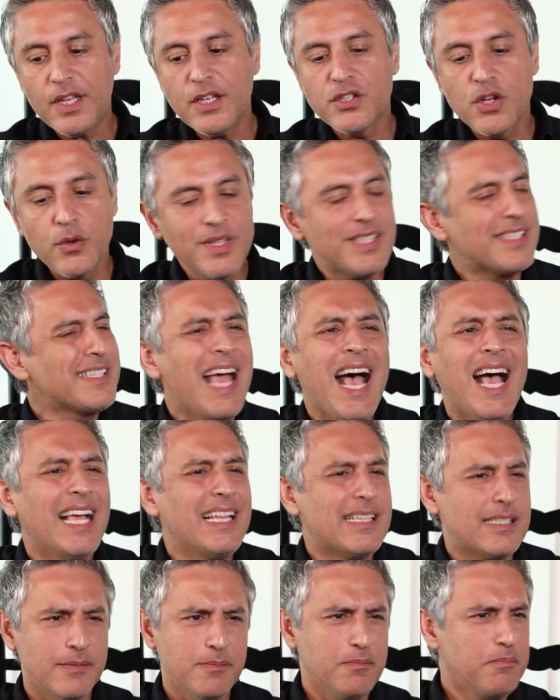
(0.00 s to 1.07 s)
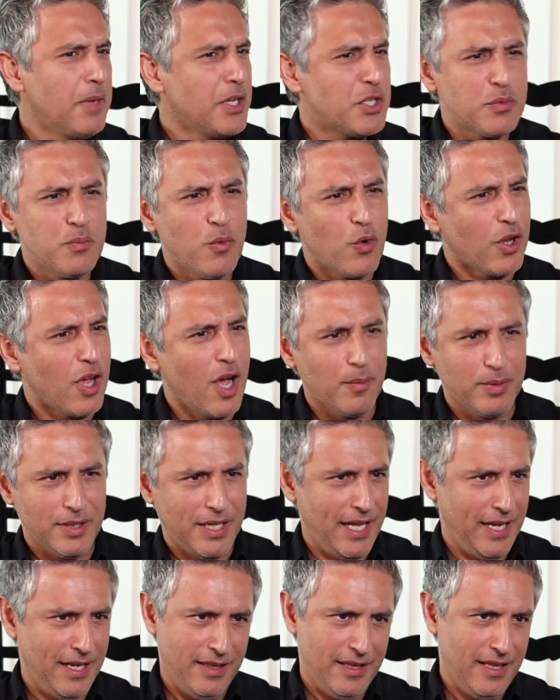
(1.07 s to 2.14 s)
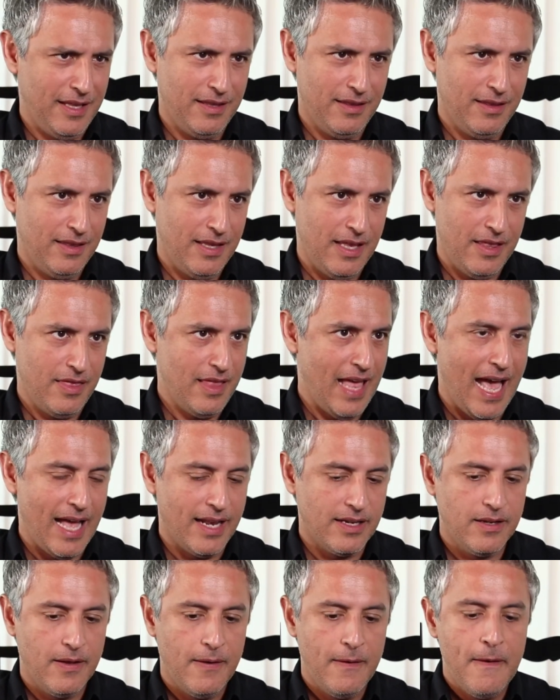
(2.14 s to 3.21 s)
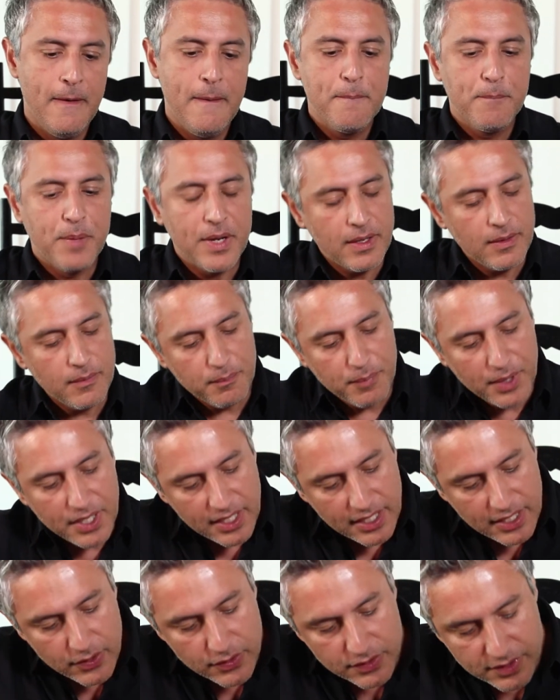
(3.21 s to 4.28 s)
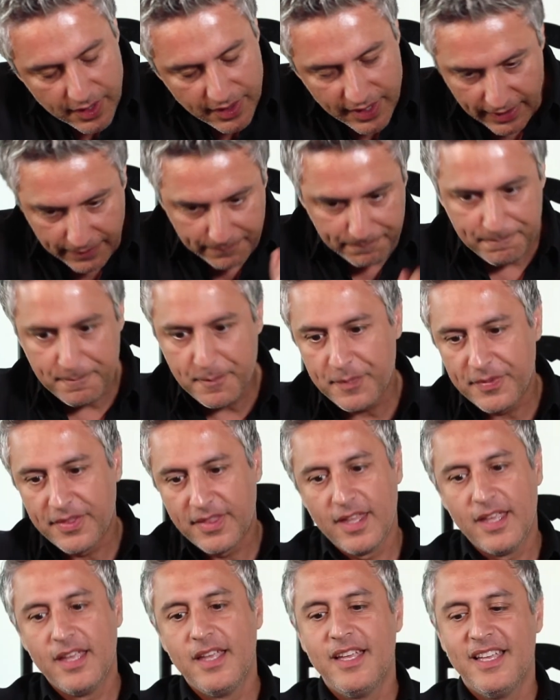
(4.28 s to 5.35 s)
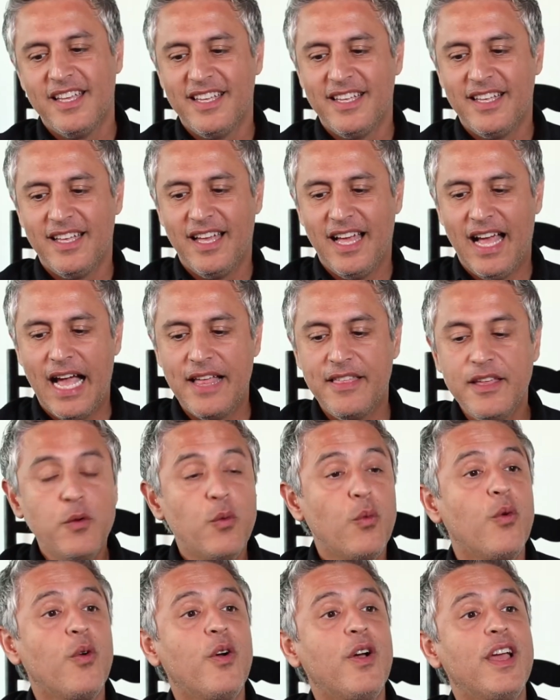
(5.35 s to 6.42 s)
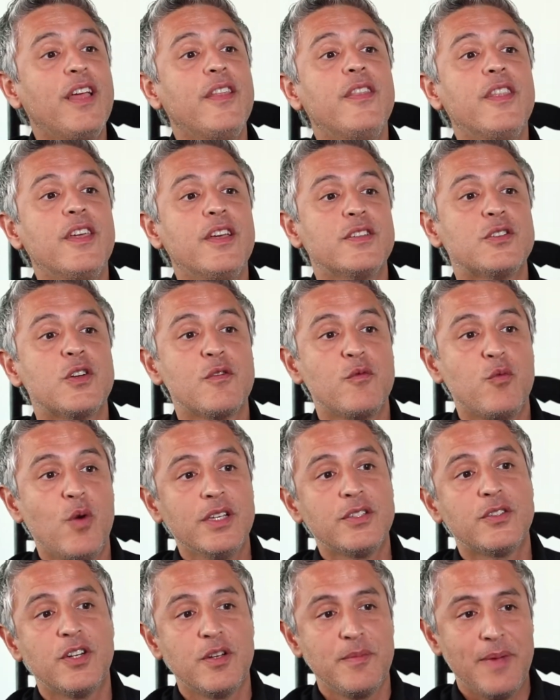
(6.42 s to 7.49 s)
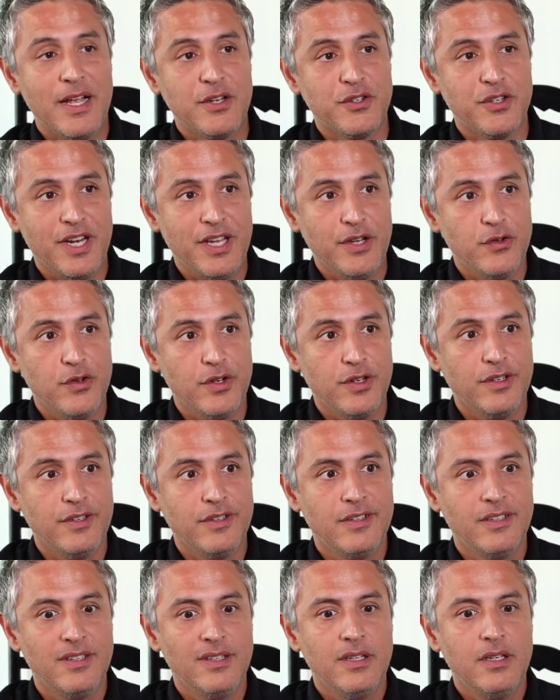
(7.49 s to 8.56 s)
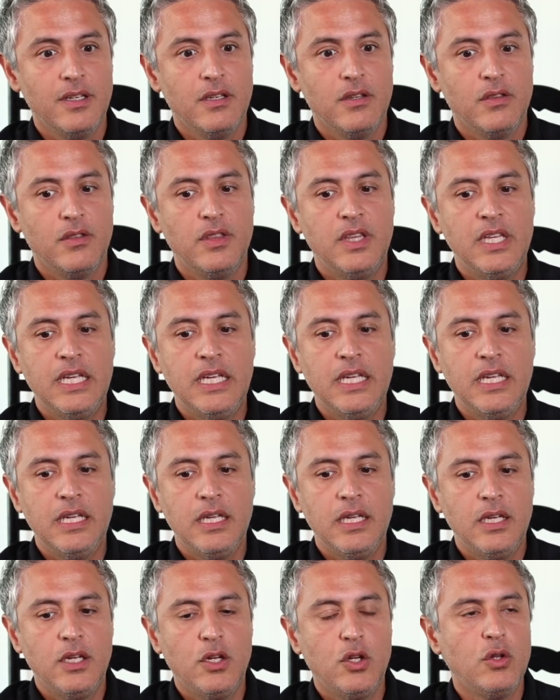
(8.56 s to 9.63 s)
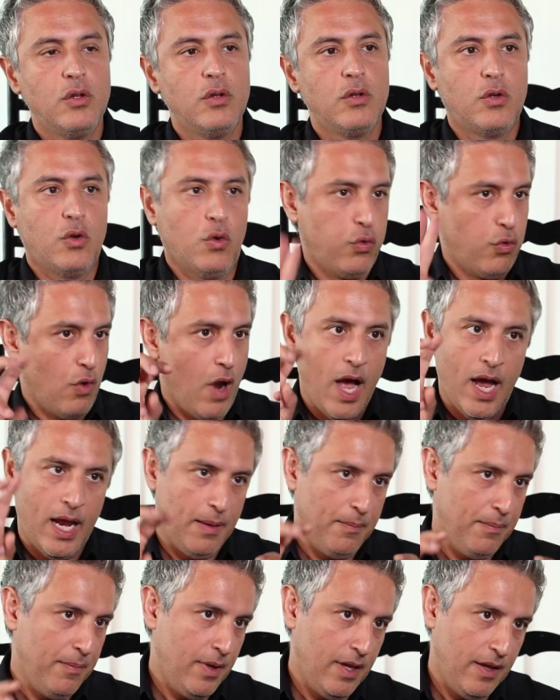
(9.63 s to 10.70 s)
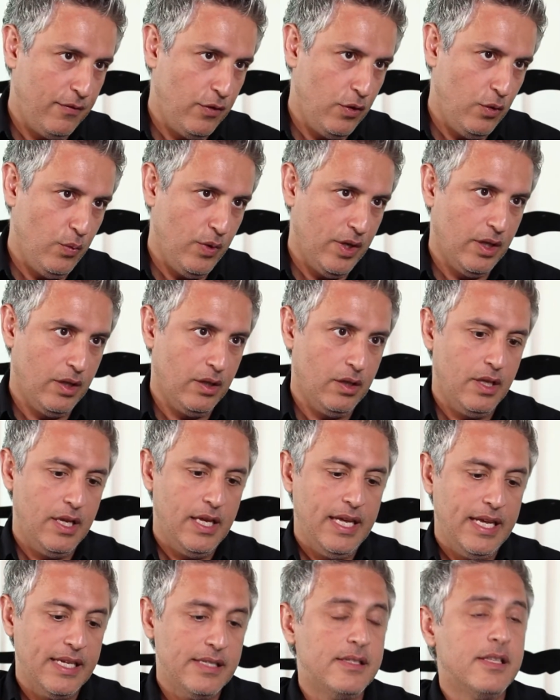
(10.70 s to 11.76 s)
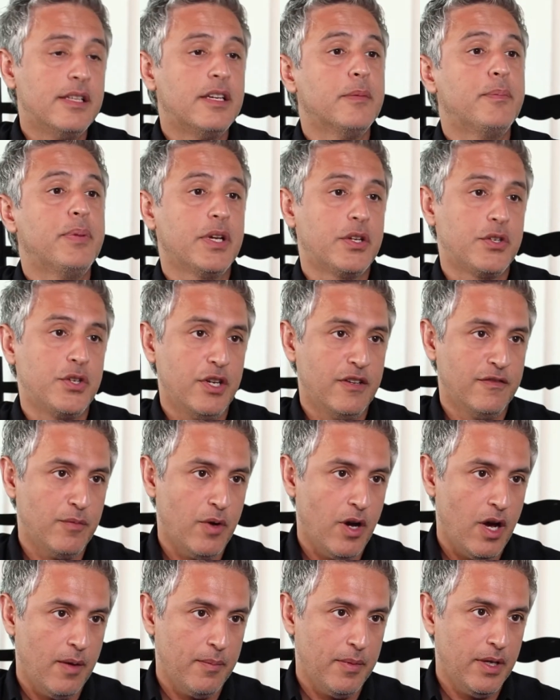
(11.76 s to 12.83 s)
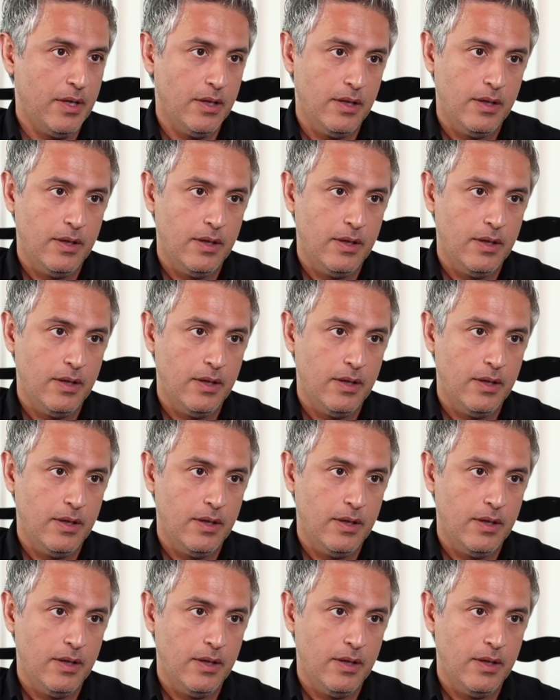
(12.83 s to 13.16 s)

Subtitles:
So it's much more complicated than that. But here's the thing. I think in the sort of Western imagination, the crime, if you will, is the depiction of Muhammad.